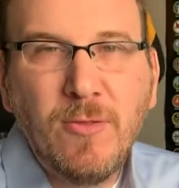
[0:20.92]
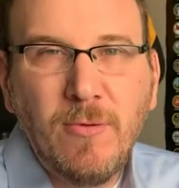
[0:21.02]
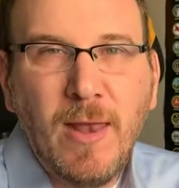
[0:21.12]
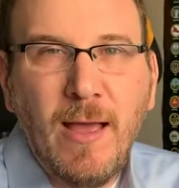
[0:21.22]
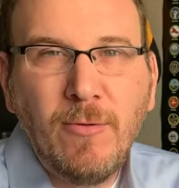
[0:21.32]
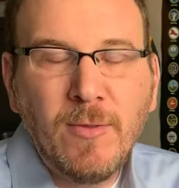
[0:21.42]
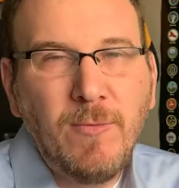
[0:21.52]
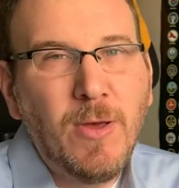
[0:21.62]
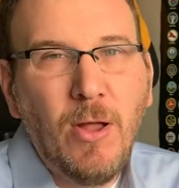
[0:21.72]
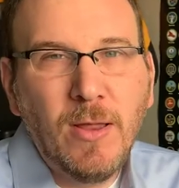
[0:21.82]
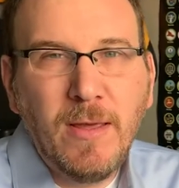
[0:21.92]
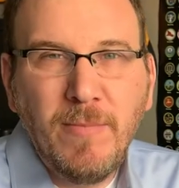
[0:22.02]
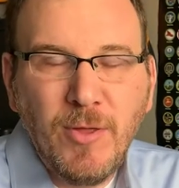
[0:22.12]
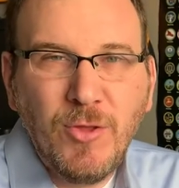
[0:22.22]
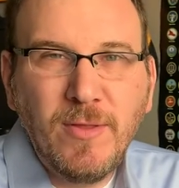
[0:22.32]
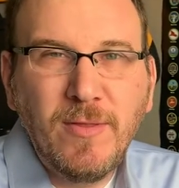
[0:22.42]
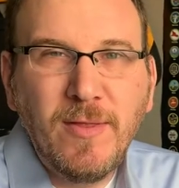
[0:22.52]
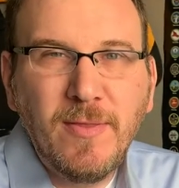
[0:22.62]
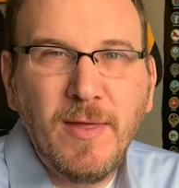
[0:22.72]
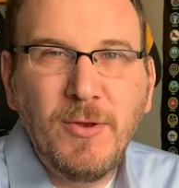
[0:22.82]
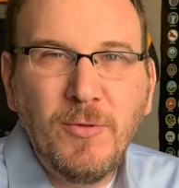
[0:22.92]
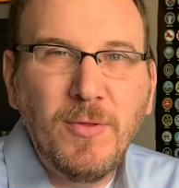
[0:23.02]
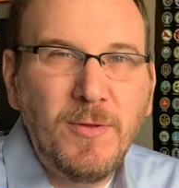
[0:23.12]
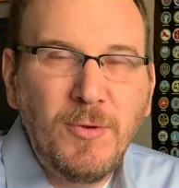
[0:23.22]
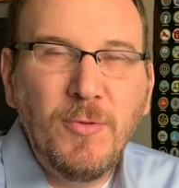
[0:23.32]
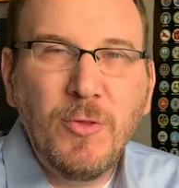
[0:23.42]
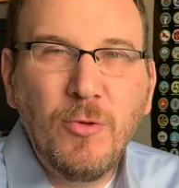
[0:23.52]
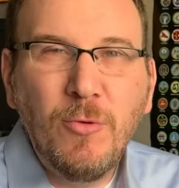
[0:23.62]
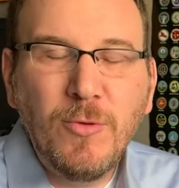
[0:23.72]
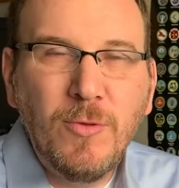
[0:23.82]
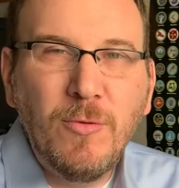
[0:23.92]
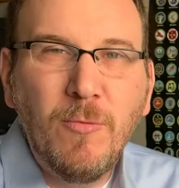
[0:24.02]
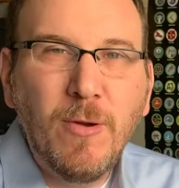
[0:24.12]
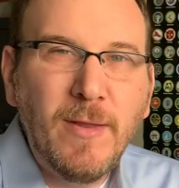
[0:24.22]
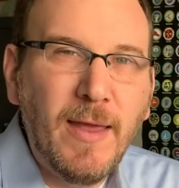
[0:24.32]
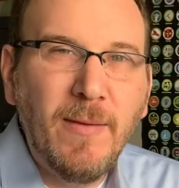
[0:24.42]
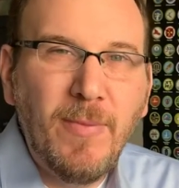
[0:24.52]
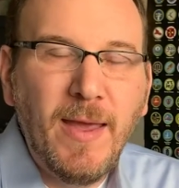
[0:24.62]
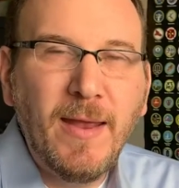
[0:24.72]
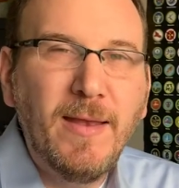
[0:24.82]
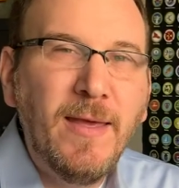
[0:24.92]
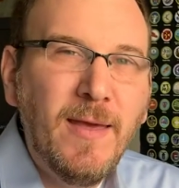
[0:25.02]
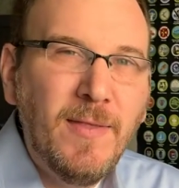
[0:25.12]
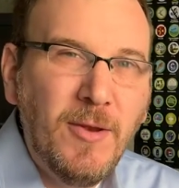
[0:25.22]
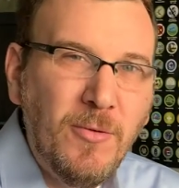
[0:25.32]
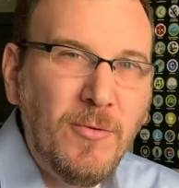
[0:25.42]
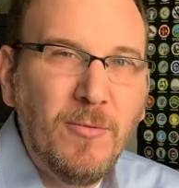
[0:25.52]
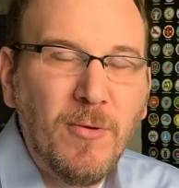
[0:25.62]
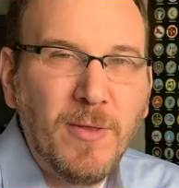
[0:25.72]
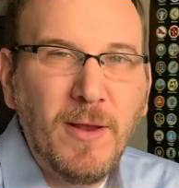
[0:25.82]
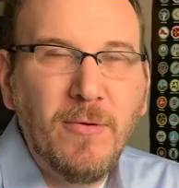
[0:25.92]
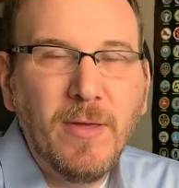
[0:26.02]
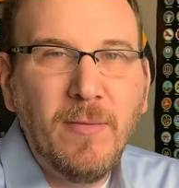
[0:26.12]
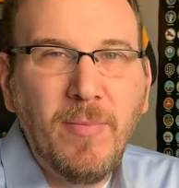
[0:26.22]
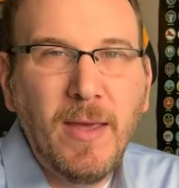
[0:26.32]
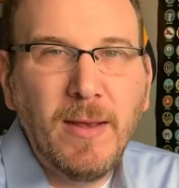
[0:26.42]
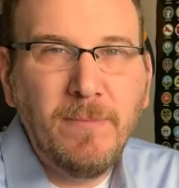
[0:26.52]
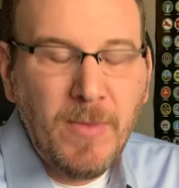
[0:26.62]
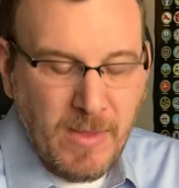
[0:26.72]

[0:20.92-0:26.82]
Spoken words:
or allowance, we call it commissions. They do the chores, do the work, they get paid. They don't do the work, they don't get paid.